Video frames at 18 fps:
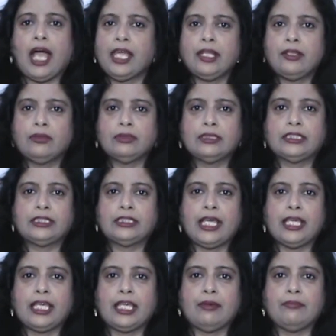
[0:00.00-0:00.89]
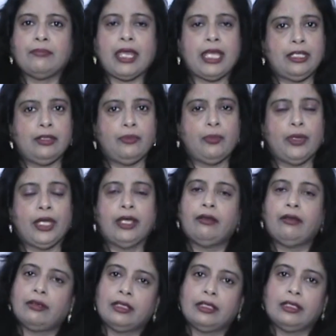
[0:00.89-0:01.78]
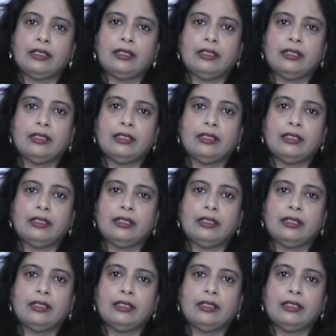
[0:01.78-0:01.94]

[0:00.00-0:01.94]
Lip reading: I don't see him anywhere.